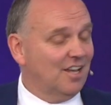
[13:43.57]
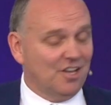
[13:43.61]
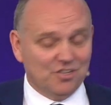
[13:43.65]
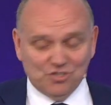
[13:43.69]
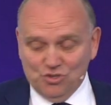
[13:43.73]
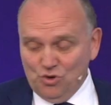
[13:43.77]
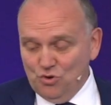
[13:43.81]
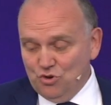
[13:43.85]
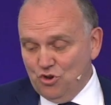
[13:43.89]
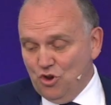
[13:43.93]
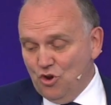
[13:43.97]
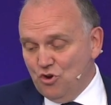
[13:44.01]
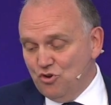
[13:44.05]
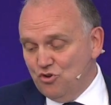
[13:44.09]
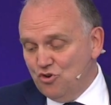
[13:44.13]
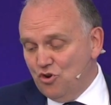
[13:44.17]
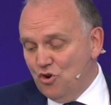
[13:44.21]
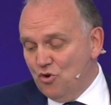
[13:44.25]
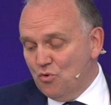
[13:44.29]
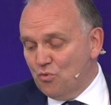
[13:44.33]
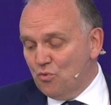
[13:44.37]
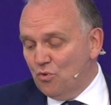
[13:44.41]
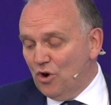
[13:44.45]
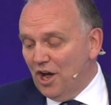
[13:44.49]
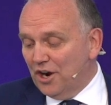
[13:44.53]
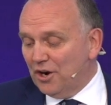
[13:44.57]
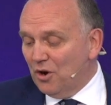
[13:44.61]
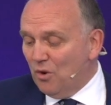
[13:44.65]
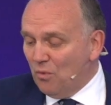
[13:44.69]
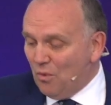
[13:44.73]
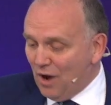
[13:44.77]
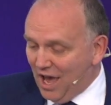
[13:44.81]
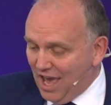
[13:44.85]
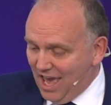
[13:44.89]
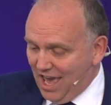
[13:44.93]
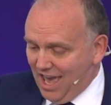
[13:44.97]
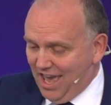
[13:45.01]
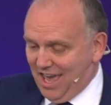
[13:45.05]
So you run
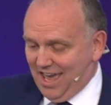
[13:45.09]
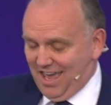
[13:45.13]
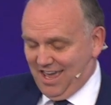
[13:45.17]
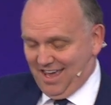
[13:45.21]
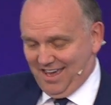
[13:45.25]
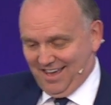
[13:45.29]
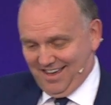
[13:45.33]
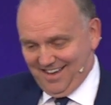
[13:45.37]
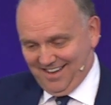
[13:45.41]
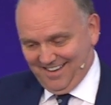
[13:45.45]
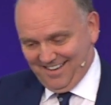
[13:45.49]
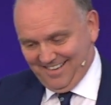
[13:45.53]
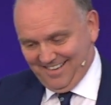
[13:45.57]
away.